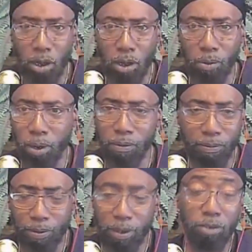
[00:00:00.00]
or
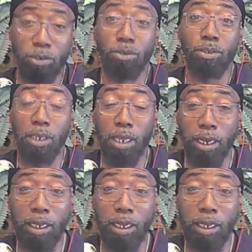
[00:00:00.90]
whatever field they're choosing to get